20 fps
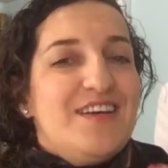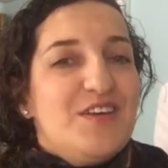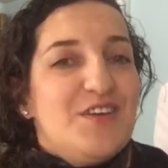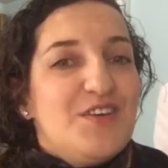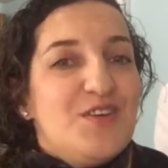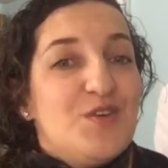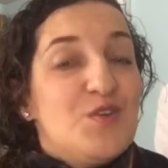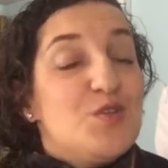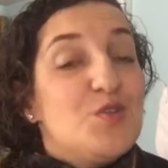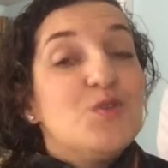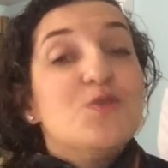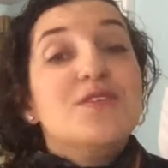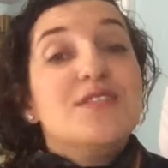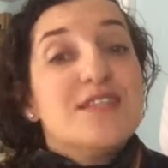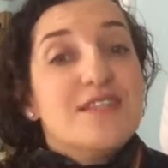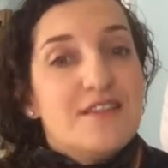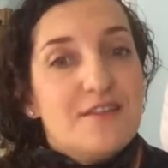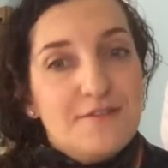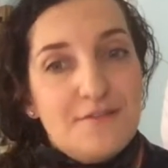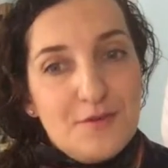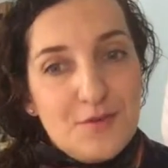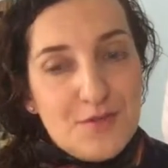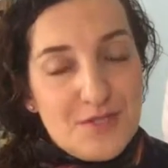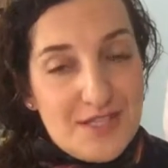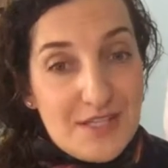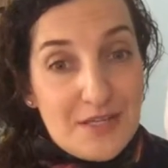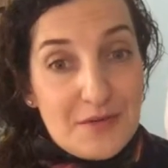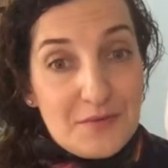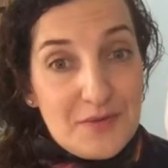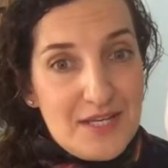you're choosing the foods
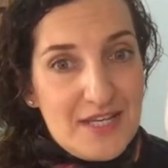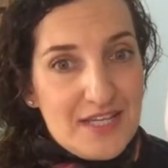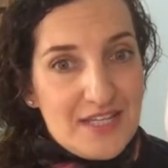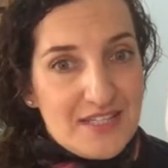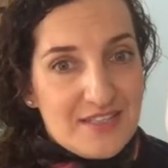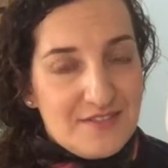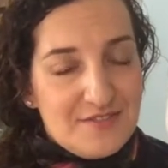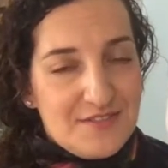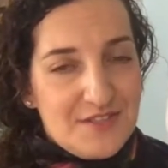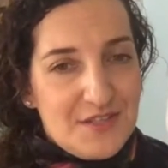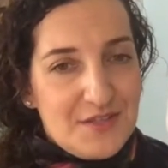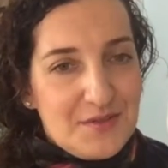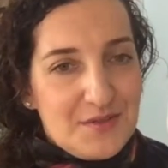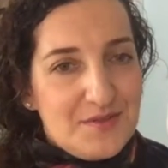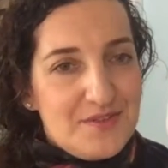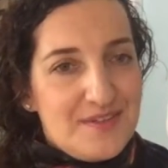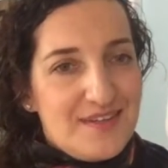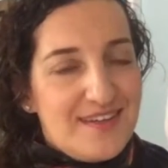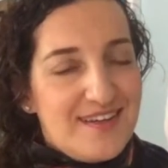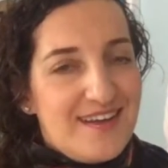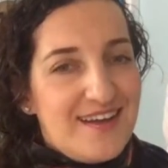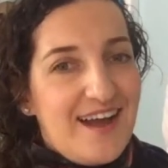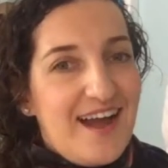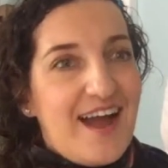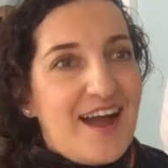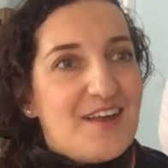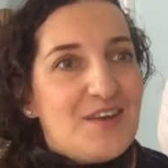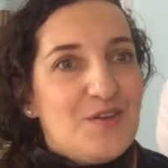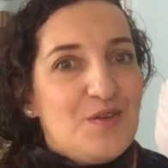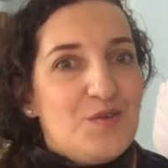that are really good for you,
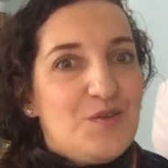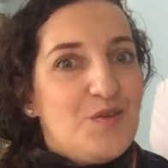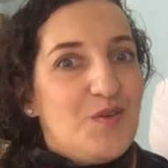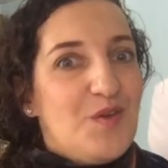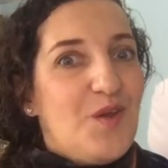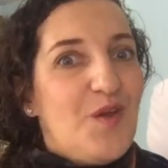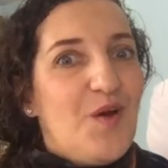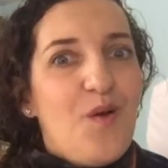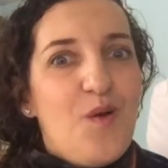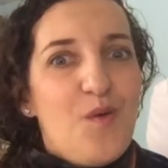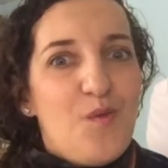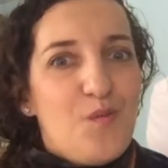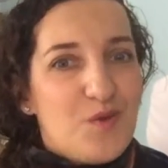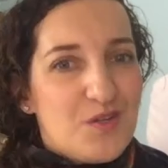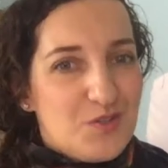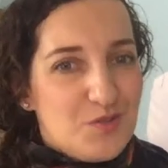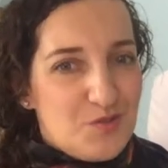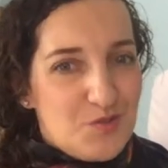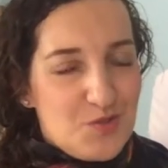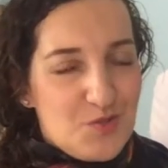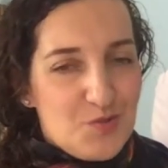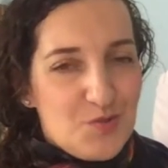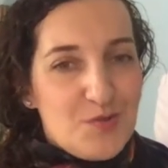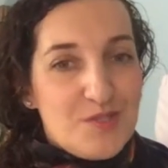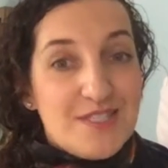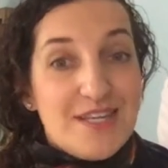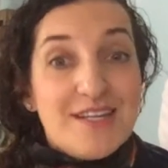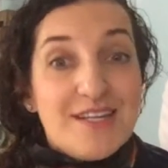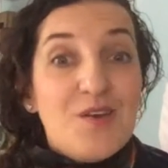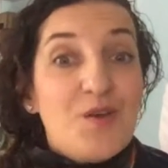and you know what to
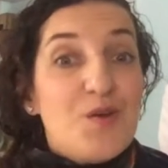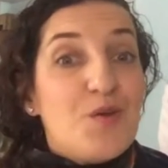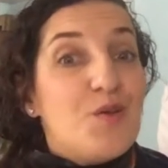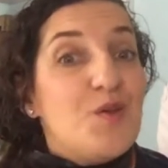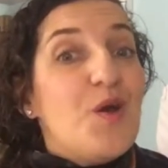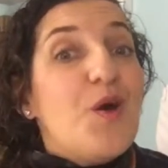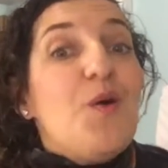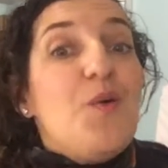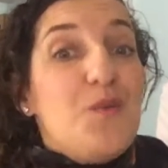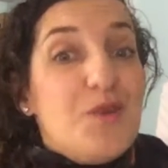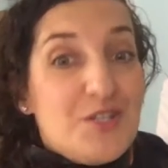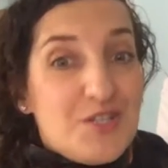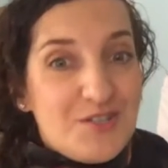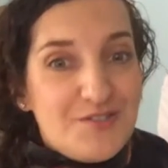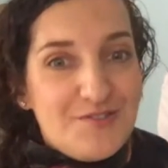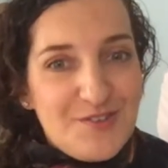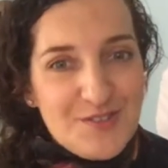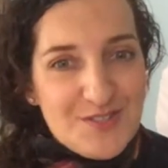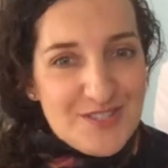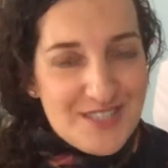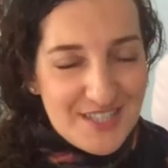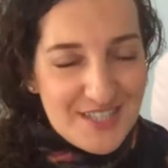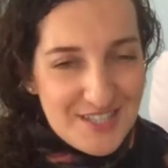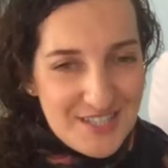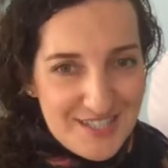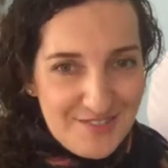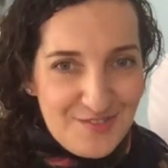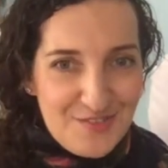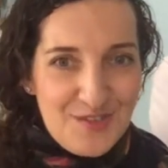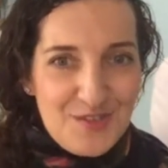choose, and you know which foods are
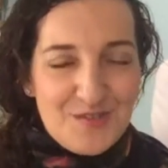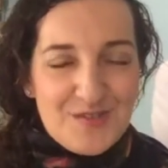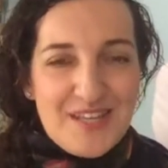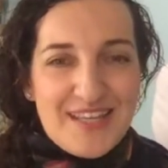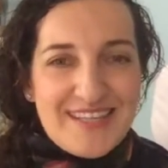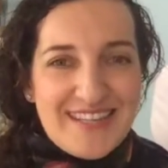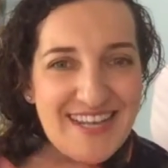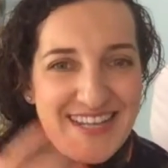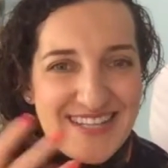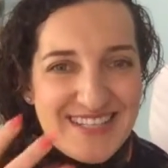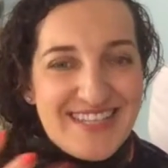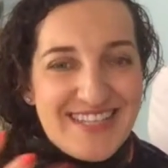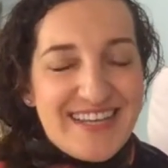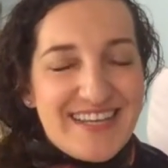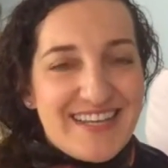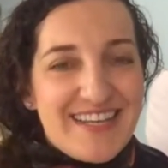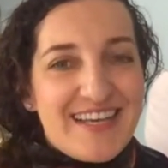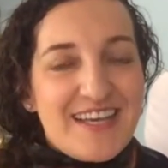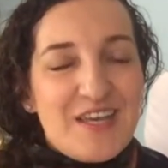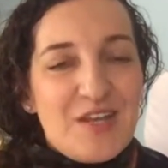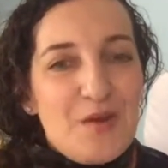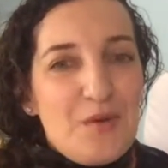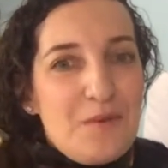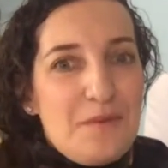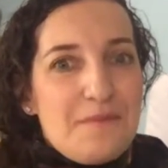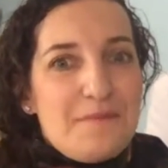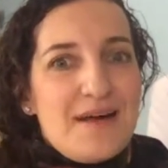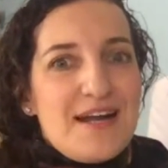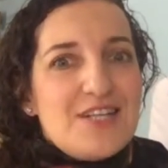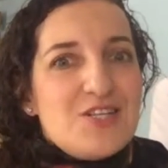good for you. Like that's like
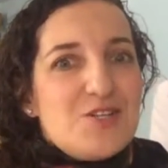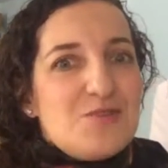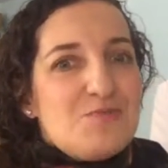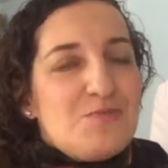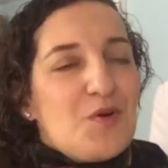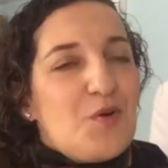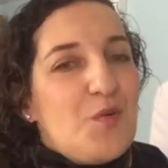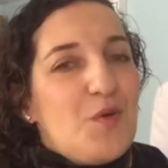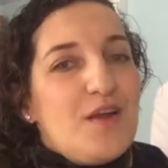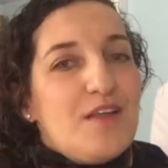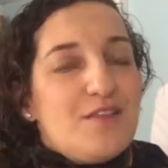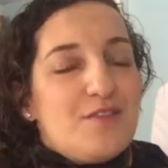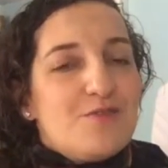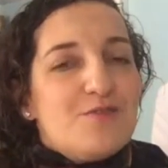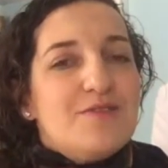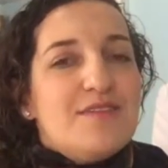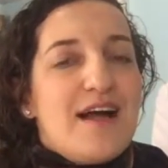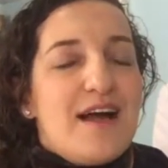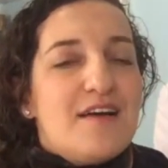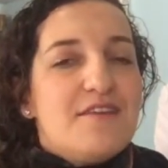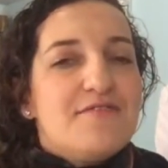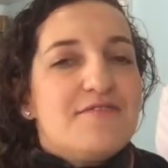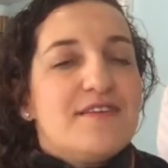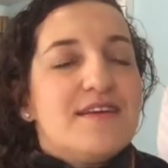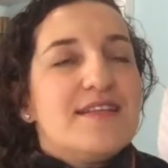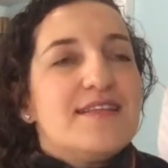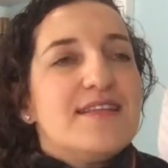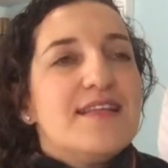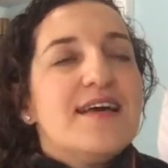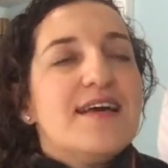imagine going through life
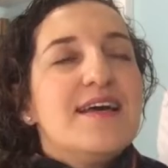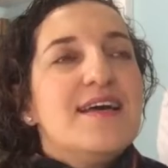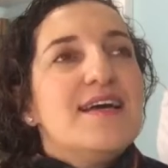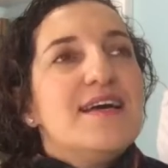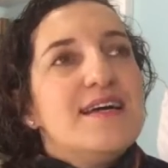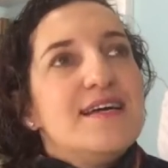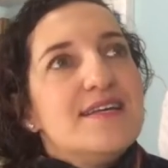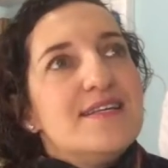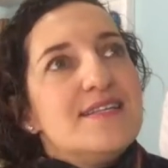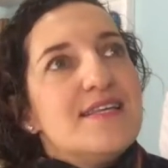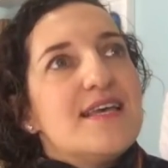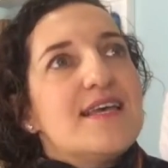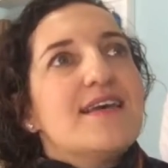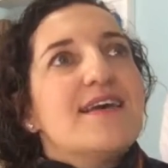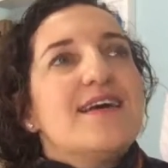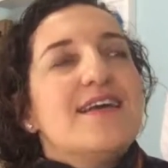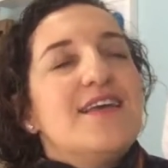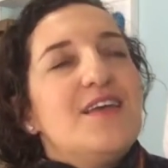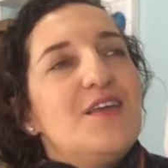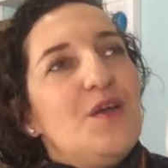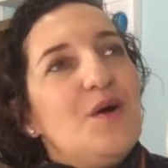and saying,